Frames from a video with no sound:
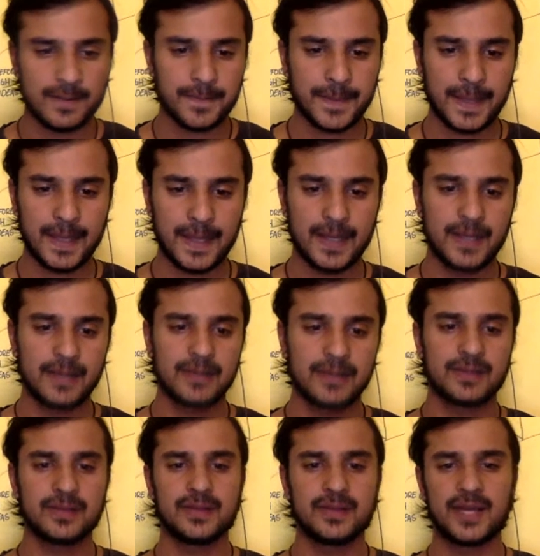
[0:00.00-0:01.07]
and
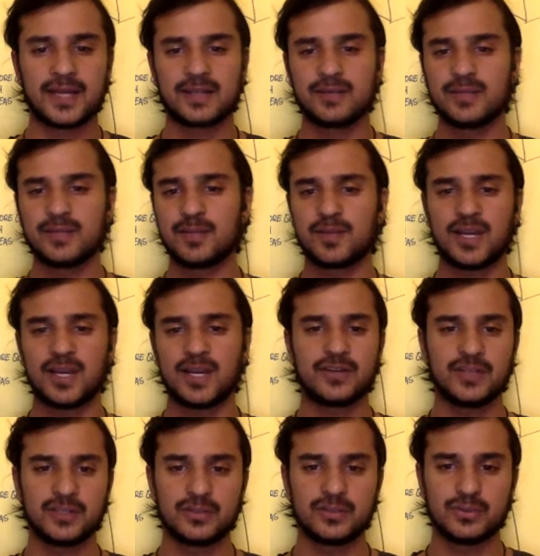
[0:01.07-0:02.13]
that can be applied
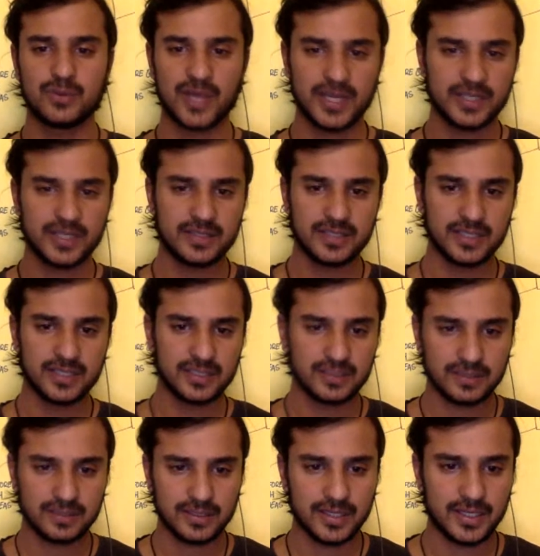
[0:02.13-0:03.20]
into
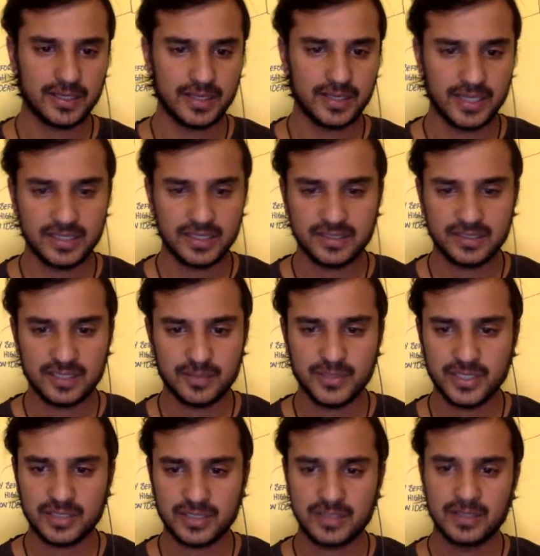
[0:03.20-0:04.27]
anything and any
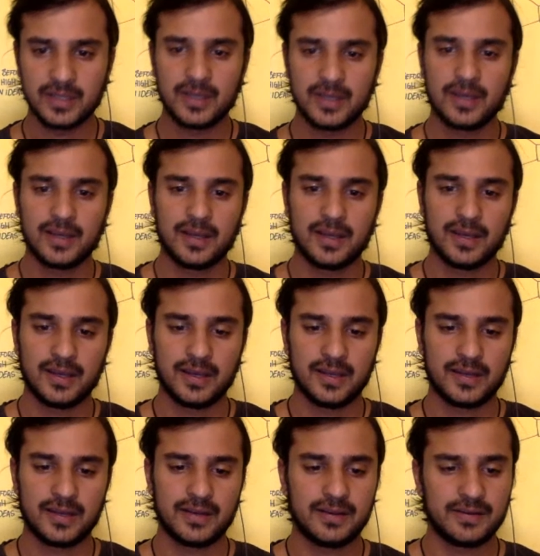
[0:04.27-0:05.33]
subject.
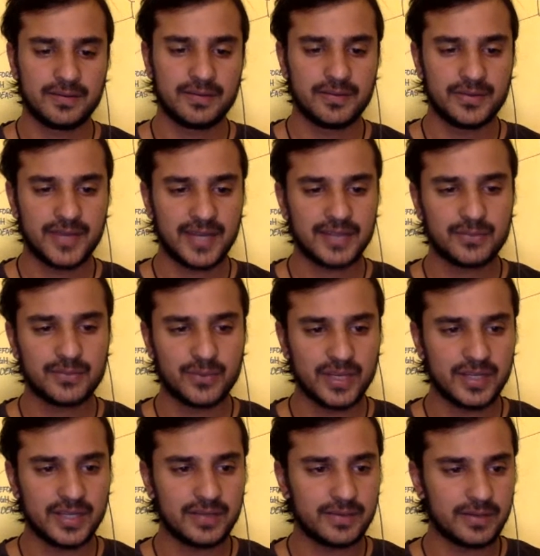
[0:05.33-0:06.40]
And that
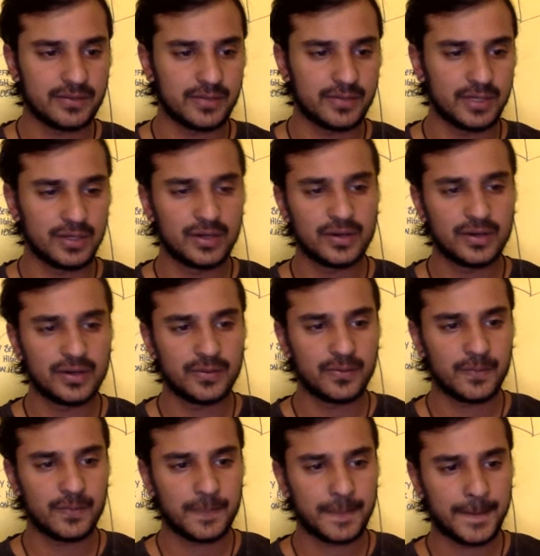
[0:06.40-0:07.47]
way, if we learn
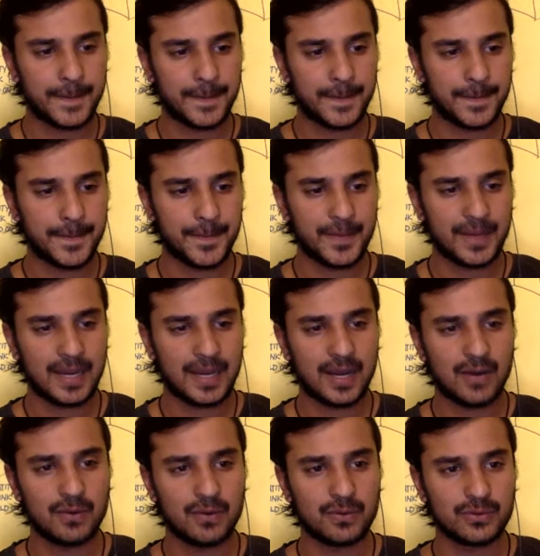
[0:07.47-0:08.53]

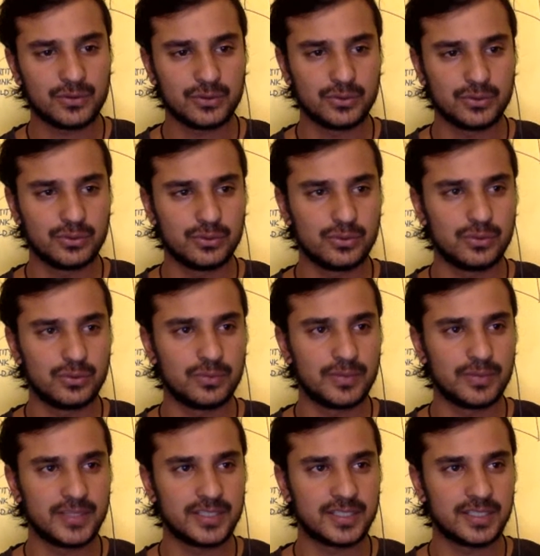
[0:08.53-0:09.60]
how to
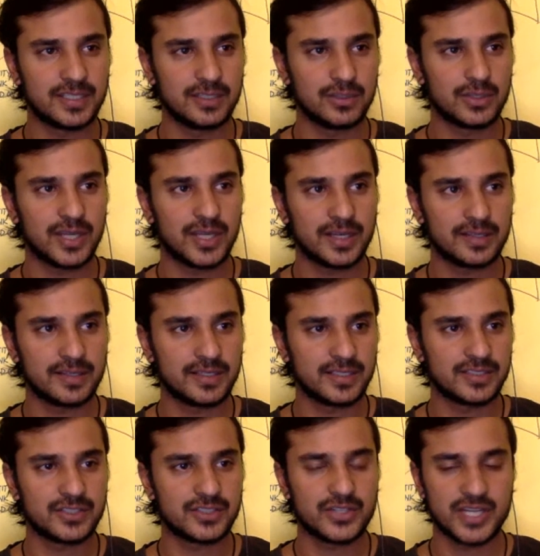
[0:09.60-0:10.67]
basically look at
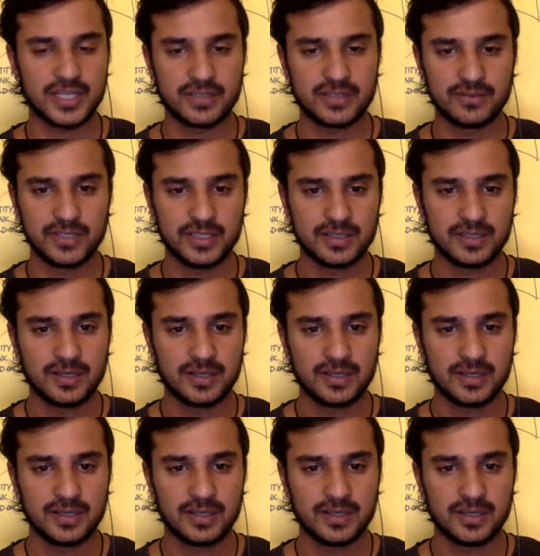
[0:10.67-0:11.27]
things creatively,